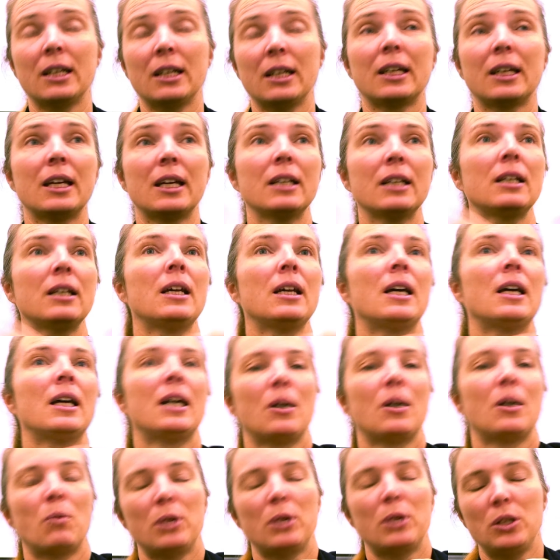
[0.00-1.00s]
And again,
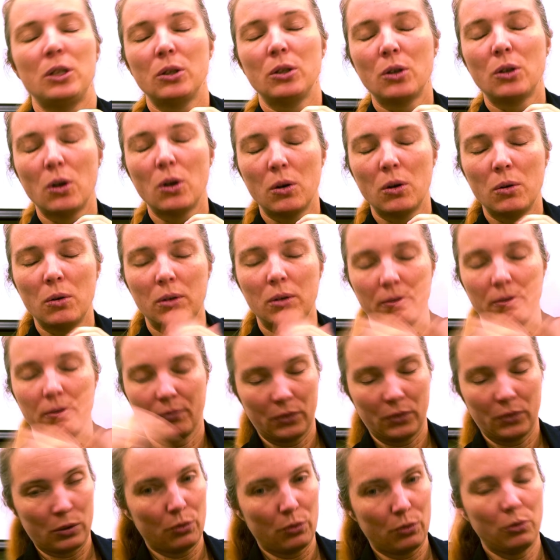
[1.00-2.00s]
when you go
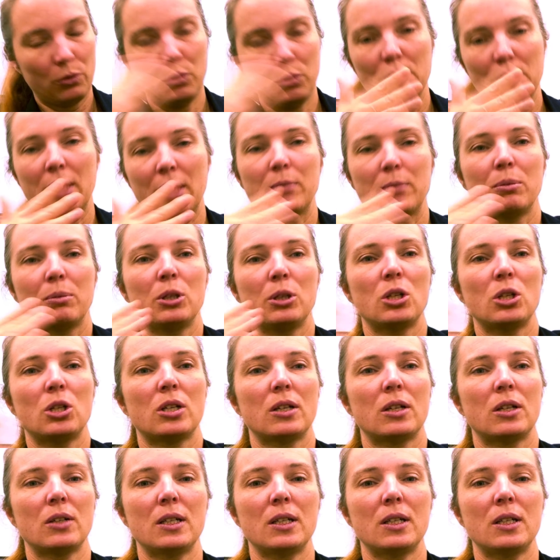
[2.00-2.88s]
through that bridge,